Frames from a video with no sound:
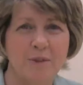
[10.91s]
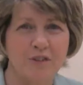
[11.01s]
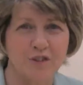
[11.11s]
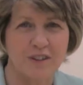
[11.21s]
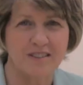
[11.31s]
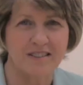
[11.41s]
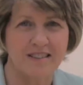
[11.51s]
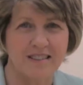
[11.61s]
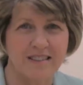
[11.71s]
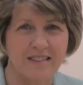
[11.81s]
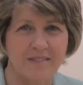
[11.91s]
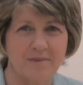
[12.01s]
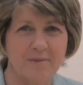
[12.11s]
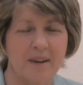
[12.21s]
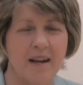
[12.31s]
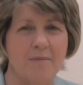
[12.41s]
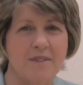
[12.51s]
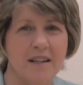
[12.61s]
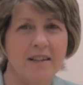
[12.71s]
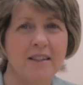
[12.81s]
is Theresa Heaney. I'm
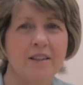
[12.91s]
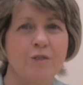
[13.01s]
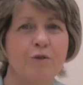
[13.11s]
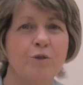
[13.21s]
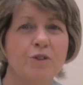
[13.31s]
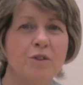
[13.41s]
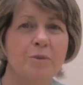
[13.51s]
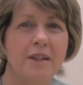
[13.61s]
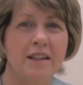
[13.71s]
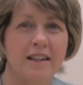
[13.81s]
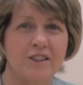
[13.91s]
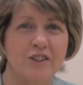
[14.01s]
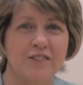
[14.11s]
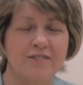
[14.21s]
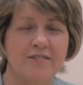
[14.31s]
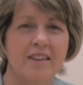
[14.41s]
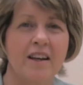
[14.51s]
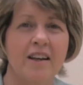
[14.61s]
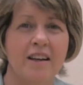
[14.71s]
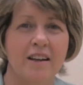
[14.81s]
standing in the forthcoming election
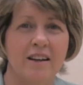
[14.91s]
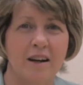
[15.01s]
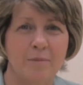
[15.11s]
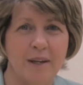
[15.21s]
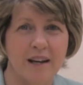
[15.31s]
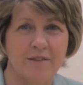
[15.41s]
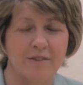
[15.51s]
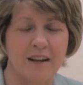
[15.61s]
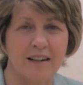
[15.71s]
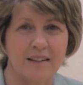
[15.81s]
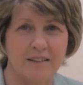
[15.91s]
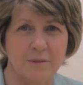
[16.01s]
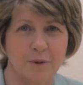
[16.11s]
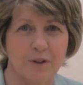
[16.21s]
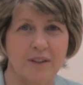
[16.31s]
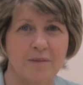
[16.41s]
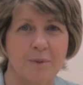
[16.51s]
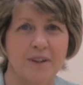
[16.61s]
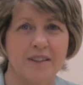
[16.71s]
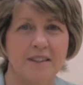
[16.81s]
on behalf of Catholic Democrats
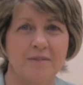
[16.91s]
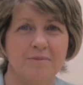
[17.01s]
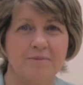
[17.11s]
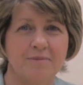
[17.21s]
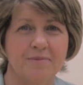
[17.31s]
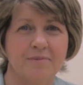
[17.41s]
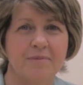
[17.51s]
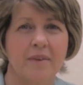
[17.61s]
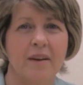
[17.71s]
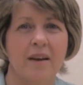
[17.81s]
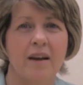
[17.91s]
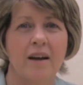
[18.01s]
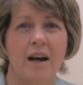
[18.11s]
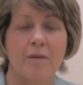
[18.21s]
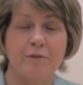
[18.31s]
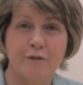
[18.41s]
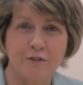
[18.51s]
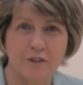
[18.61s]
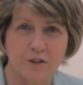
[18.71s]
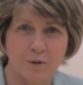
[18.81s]
Party. I'm
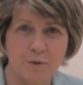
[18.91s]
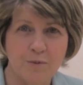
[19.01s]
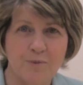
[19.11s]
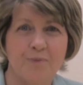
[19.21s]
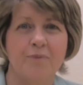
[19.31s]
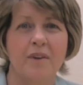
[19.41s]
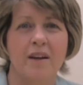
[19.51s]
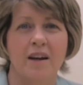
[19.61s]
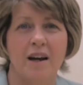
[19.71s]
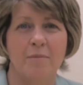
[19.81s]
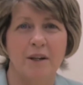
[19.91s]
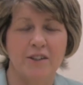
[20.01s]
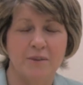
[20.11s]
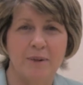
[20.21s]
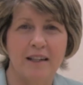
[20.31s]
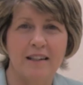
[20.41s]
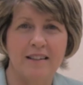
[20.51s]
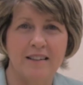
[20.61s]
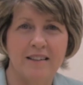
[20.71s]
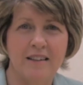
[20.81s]
52. I'm married to Michael
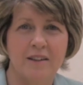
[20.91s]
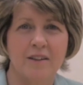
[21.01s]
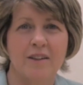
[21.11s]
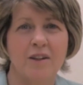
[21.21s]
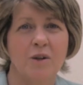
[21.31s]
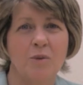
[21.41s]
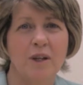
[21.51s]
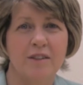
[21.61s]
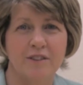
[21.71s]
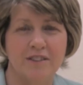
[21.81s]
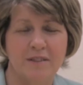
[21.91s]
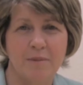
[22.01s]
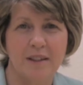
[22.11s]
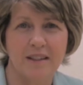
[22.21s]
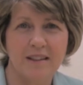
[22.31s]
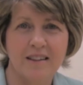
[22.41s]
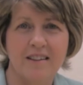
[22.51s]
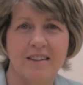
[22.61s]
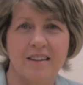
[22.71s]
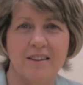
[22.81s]
Heaney. We live in Timoleague
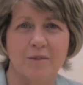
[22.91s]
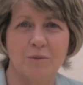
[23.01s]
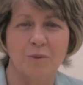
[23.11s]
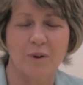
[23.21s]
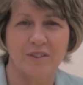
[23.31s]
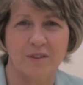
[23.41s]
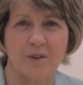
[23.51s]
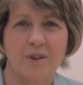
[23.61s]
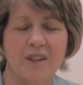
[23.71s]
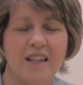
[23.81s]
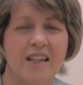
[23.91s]
in West Cork,